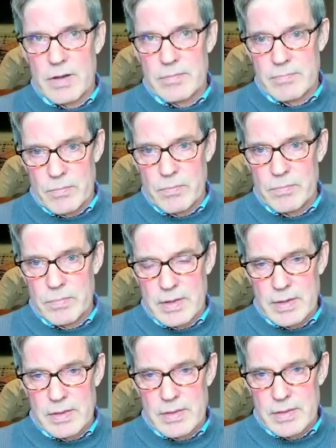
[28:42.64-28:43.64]
on
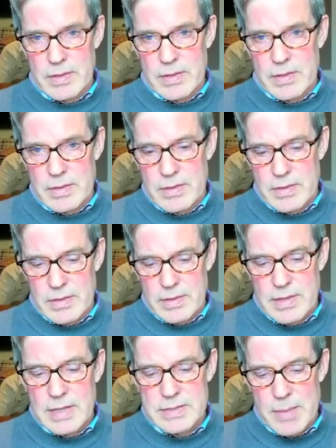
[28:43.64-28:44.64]
the
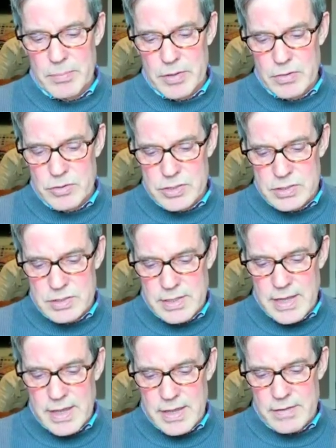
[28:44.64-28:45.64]
example you just
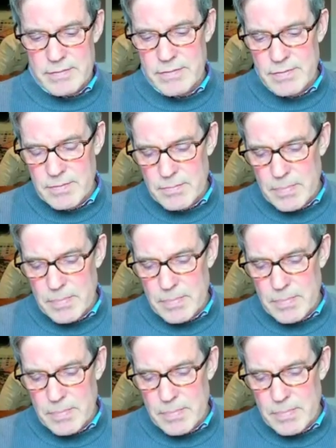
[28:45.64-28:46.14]
gave,